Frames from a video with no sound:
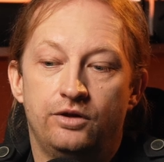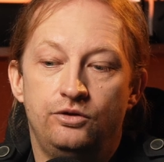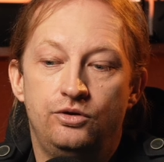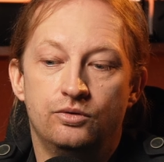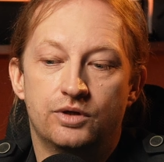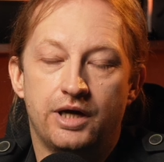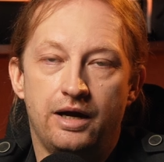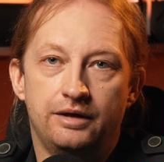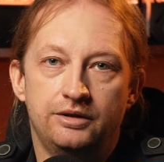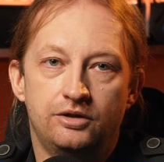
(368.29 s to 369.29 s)
you
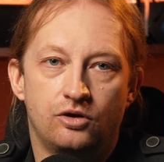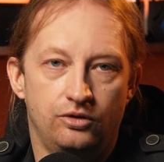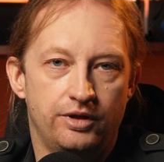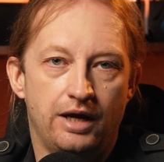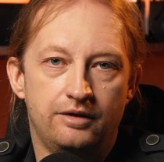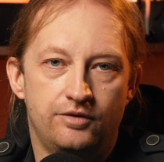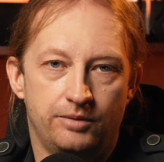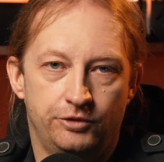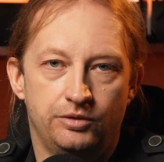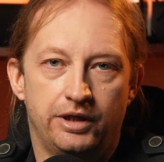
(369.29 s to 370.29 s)
can connect
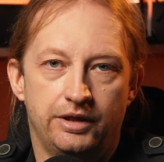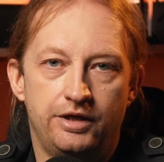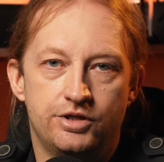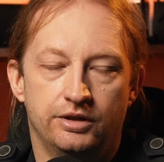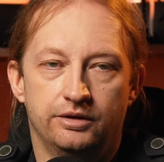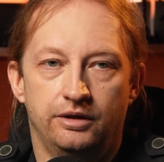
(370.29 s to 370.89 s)
them to an agent,